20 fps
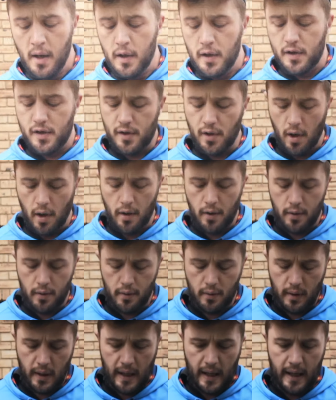
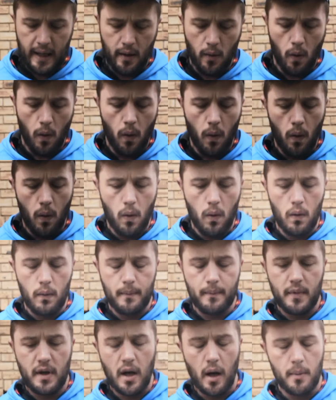So it
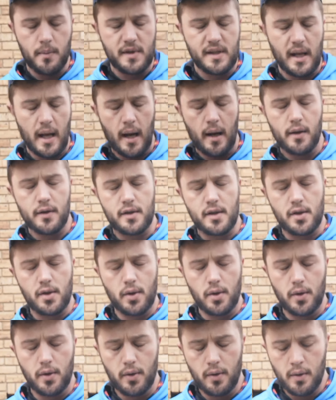all comes down
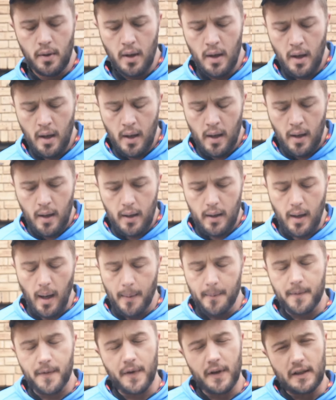to
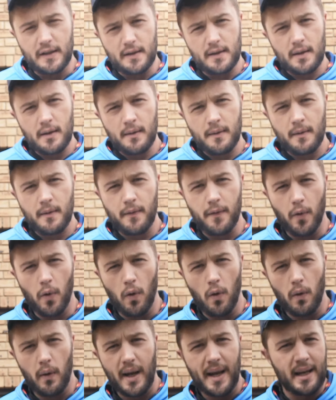comfort
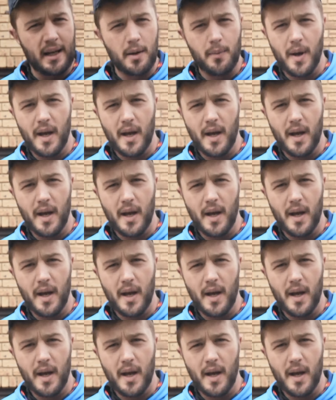for any